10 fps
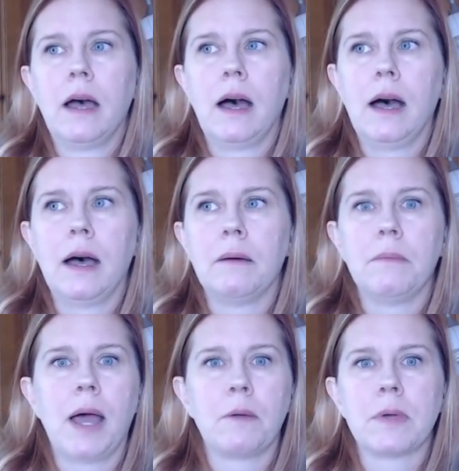
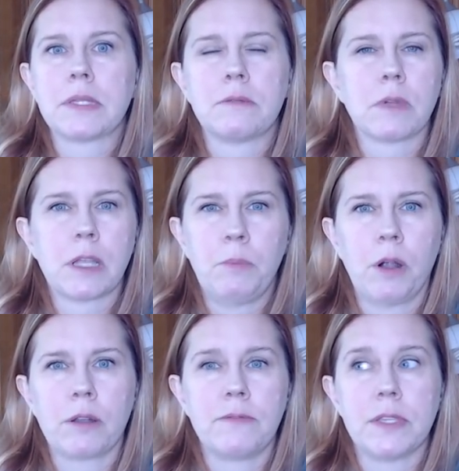Um, I wasn't really
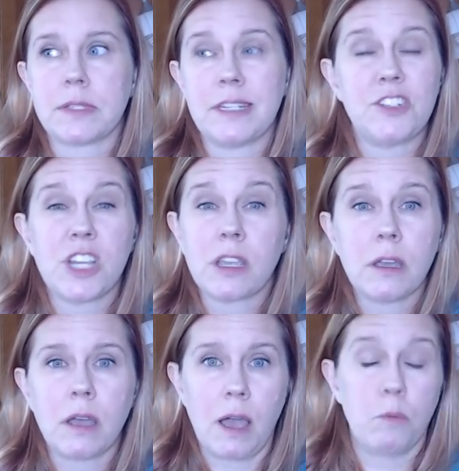part of the stitching.
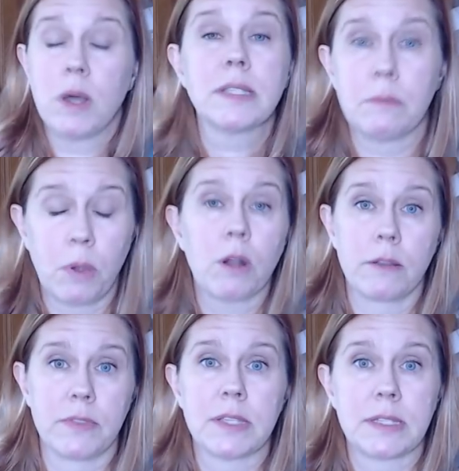I wasn't part
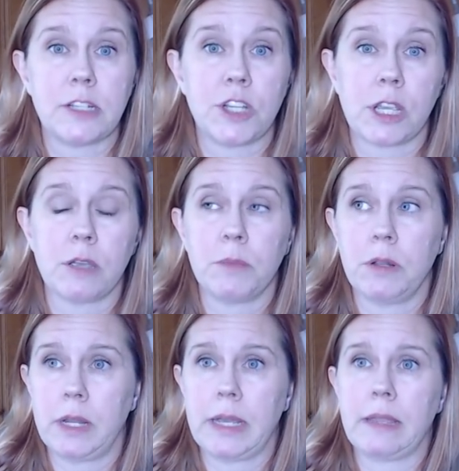of the stitching
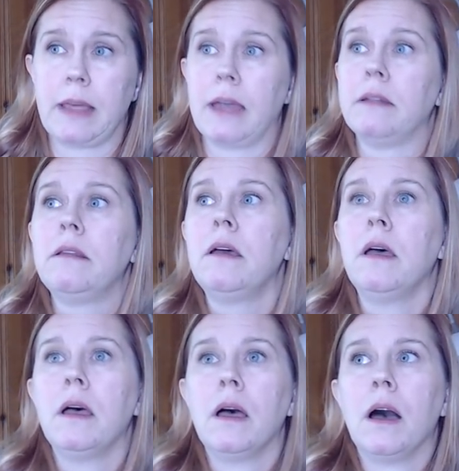community then.
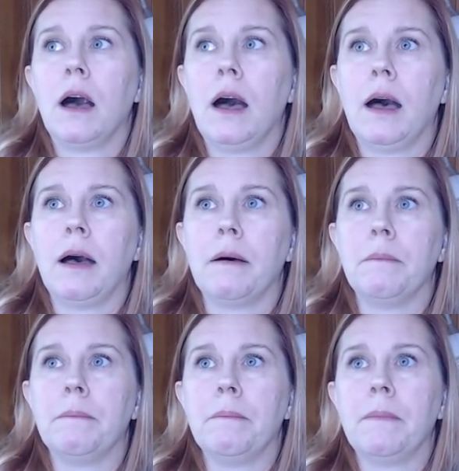
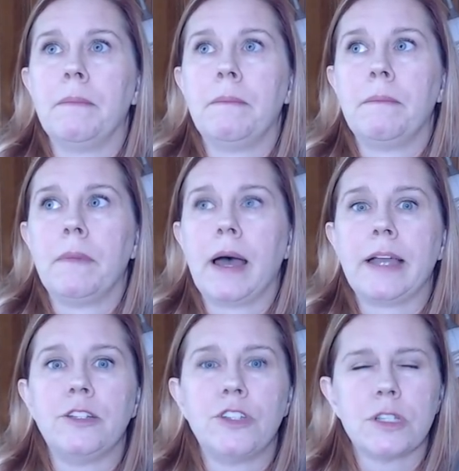Um,
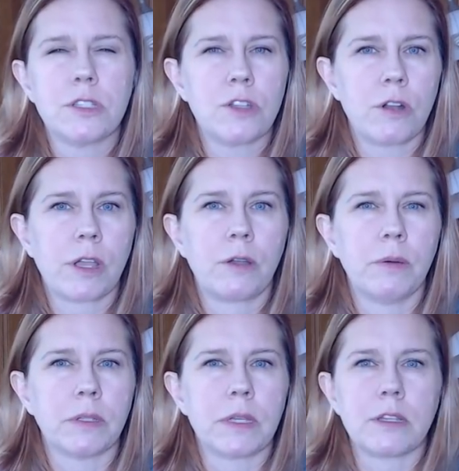I just started
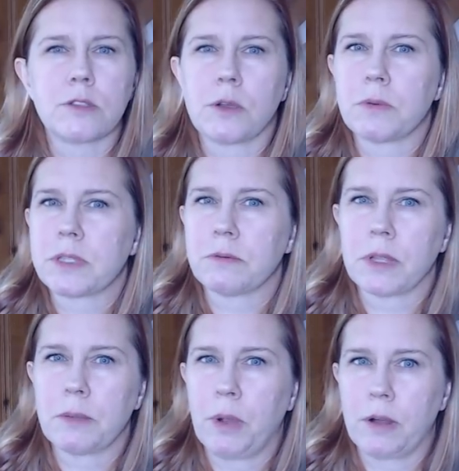quilting, so I wasn't
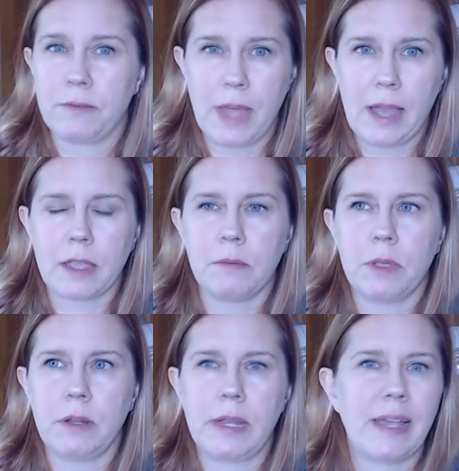really part of that
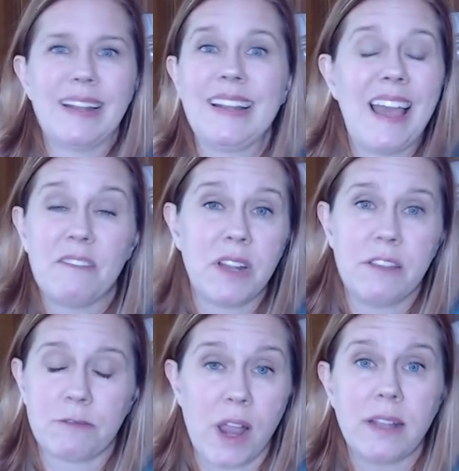community. I didn't have any
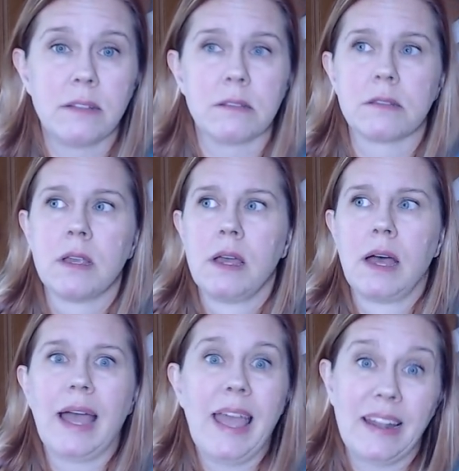friends.
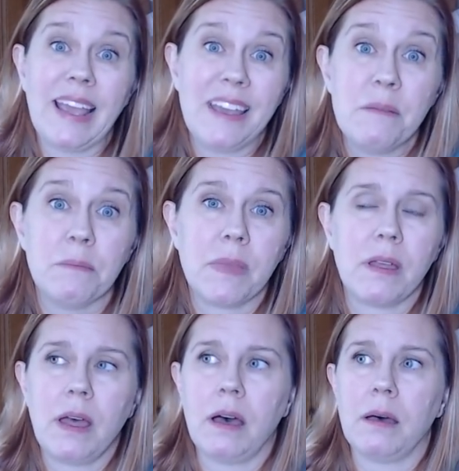I had him
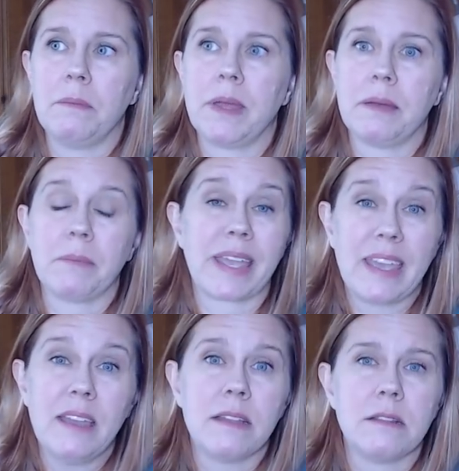um, and my
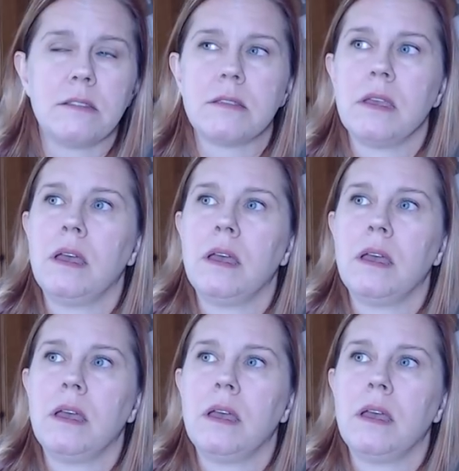kids.